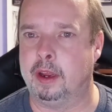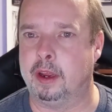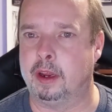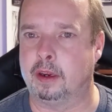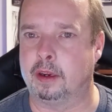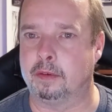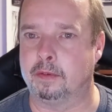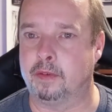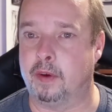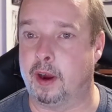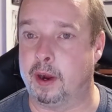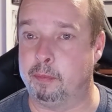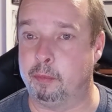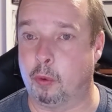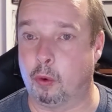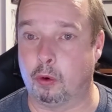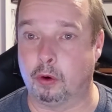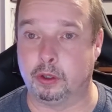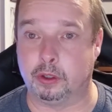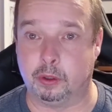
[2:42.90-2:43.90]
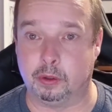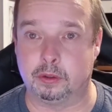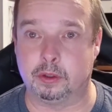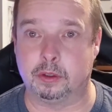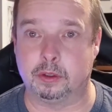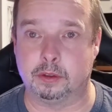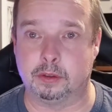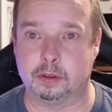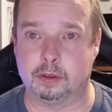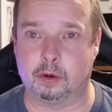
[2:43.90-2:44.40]
and can find more
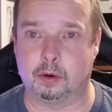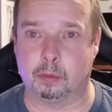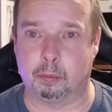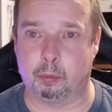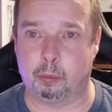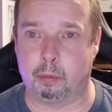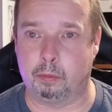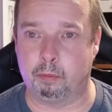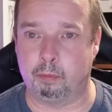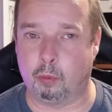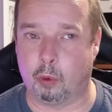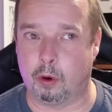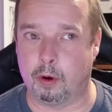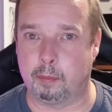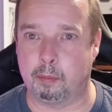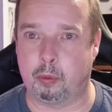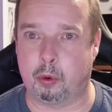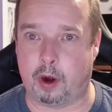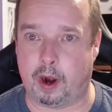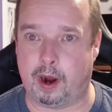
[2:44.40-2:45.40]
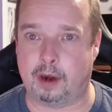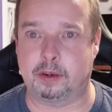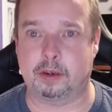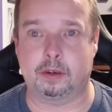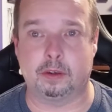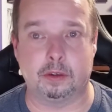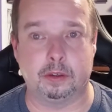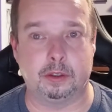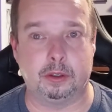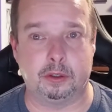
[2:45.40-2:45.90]
uses or more
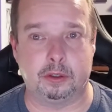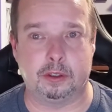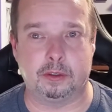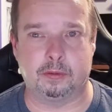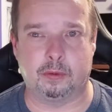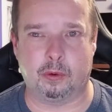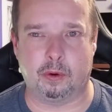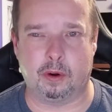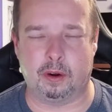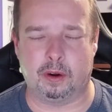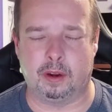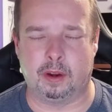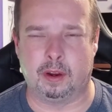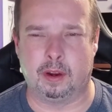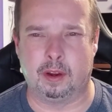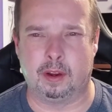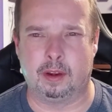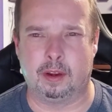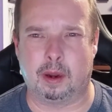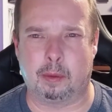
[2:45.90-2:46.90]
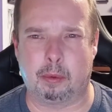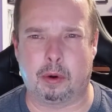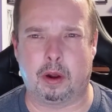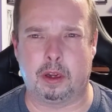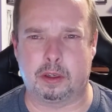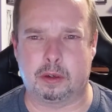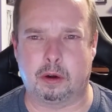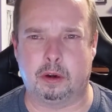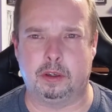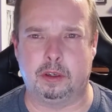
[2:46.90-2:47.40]
practical uses for it, I'll
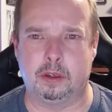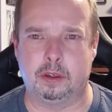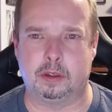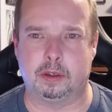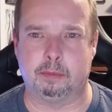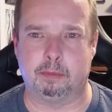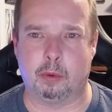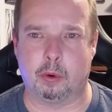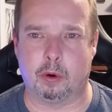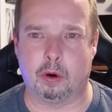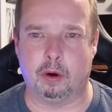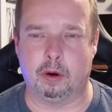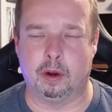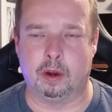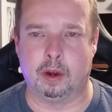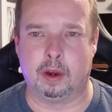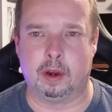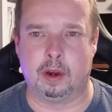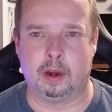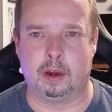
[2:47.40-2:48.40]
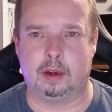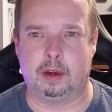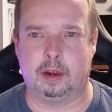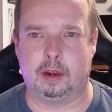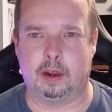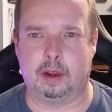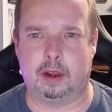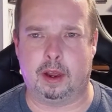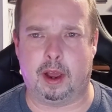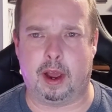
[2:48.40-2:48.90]
probably start using it more.
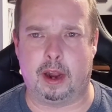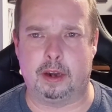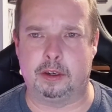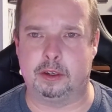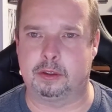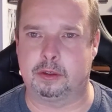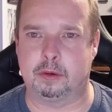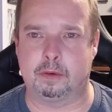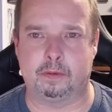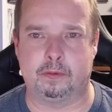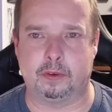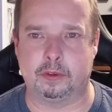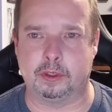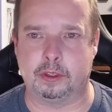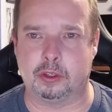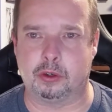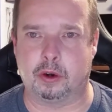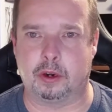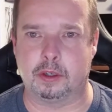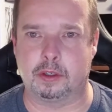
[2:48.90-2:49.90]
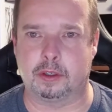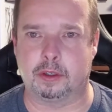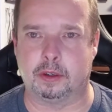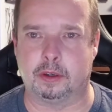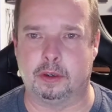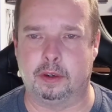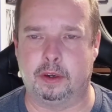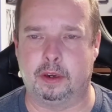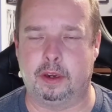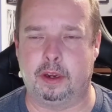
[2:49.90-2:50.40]
I just don't fully trust
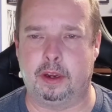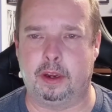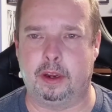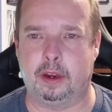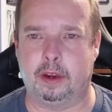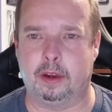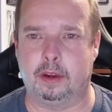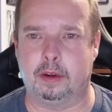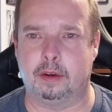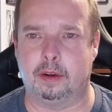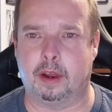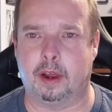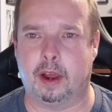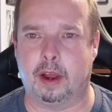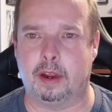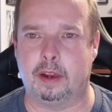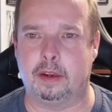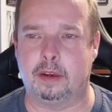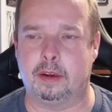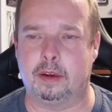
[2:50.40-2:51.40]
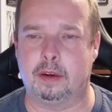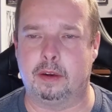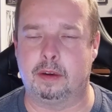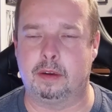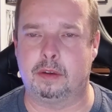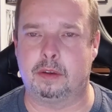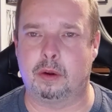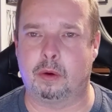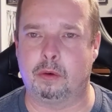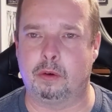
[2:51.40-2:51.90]
it, and I
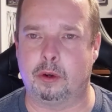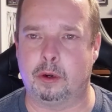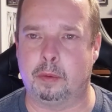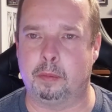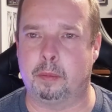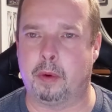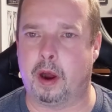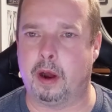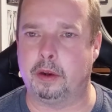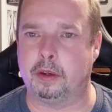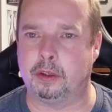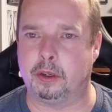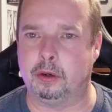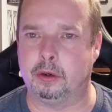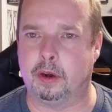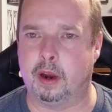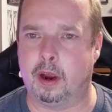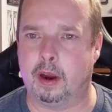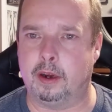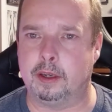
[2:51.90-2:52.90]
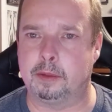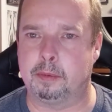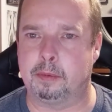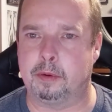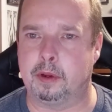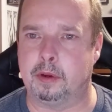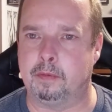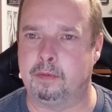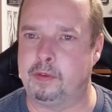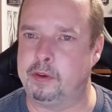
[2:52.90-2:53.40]
don't know about you guys,
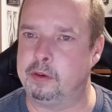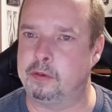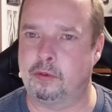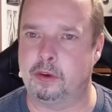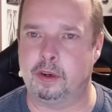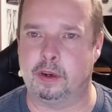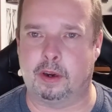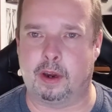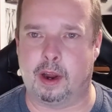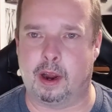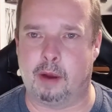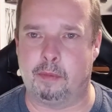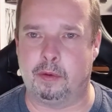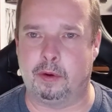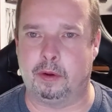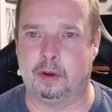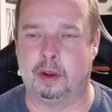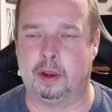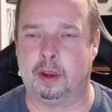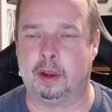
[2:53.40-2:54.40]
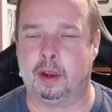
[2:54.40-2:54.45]
and feel free to comment.